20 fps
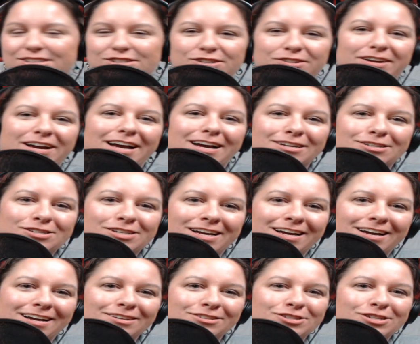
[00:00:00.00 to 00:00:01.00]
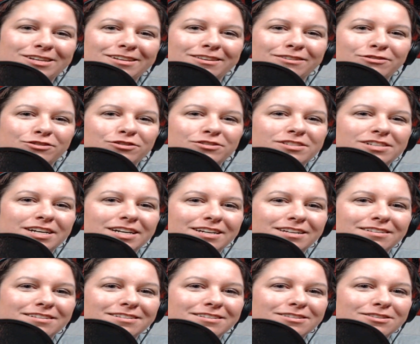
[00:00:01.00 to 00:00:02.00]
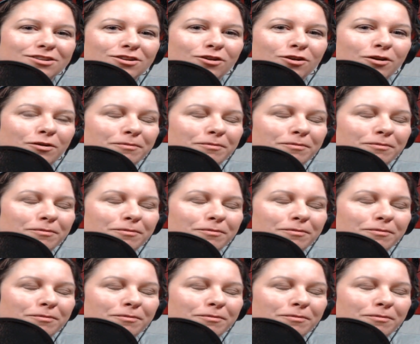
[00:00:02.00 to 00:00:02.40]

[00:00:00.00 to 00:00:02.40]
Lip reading: do hashtag Jen the food scientist on all